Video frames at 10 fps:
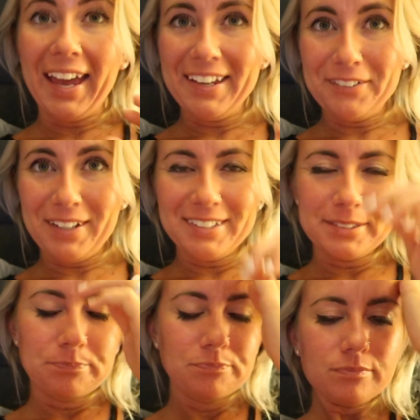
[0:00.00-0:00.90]
Anyways.
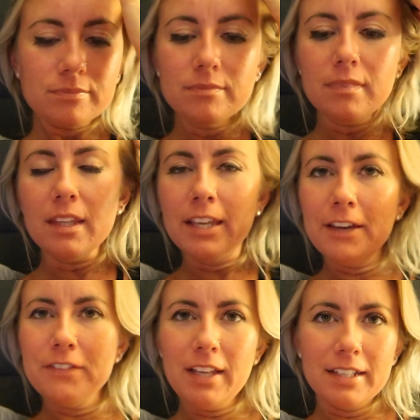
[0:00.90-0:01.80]

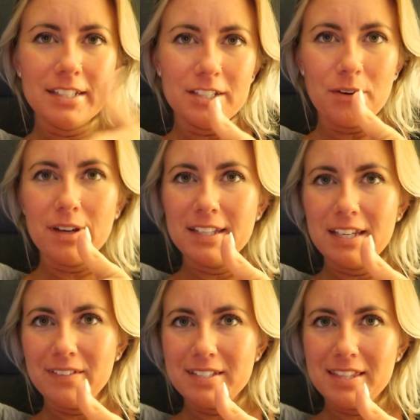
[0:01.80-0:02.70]
If you liked it, go ahead and
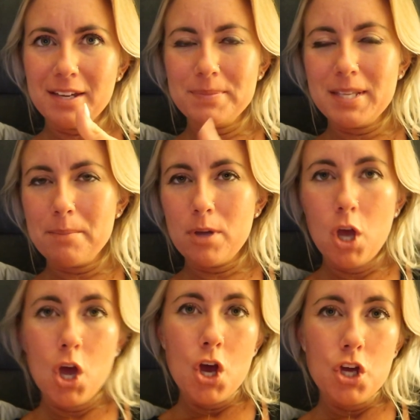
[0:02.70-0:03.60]
give us a thumbs up.
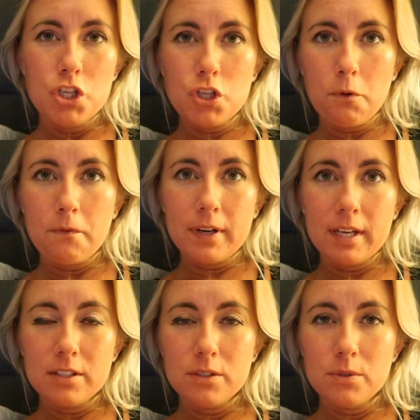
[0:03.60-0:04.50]
Don't
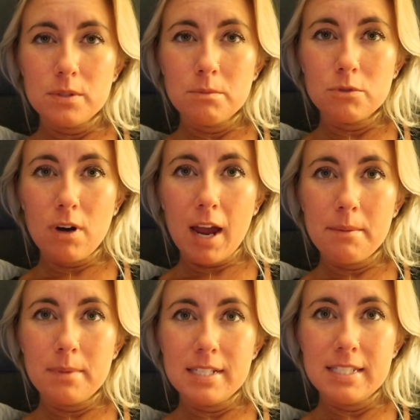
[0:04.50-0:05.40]
forget to
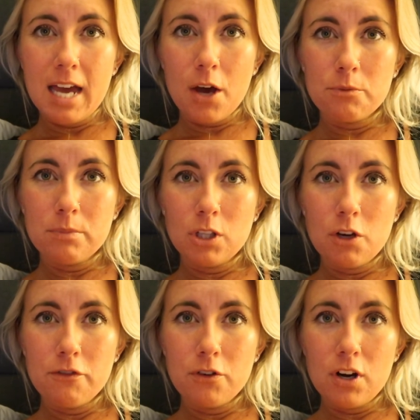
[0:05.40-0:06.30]
subscribe down
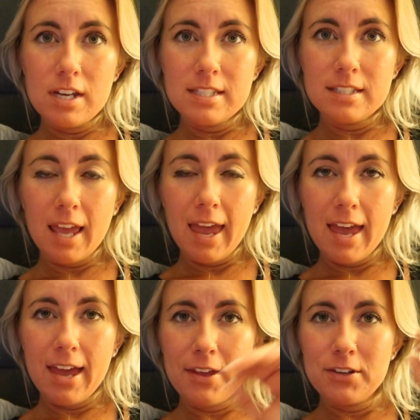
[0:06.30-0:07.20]
below for us,
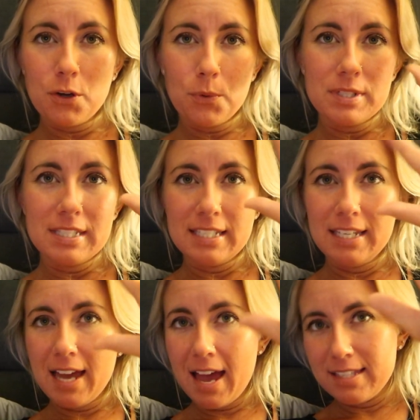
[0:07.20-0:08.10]
and we'll see
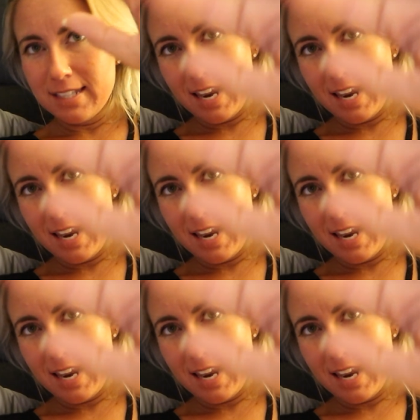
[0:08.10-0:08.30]
you guys